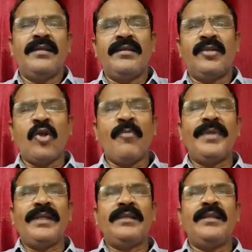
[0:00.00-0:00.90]

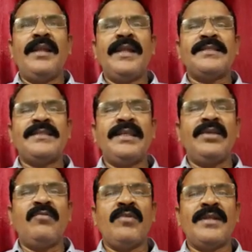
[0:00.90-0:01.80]
topic. Let us
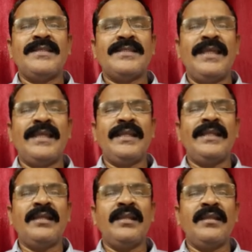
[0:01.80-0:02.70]
see what is a
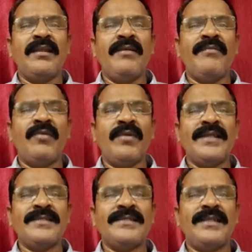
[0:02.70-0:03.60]
critical graph and what
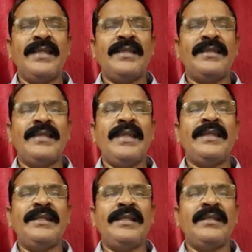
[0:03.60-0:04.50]
is a
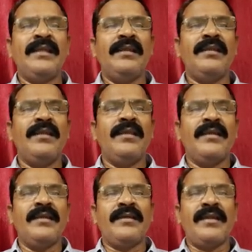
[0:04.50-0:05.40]
K-critical
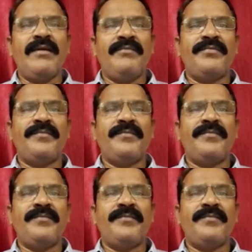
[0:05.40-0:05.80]
graph.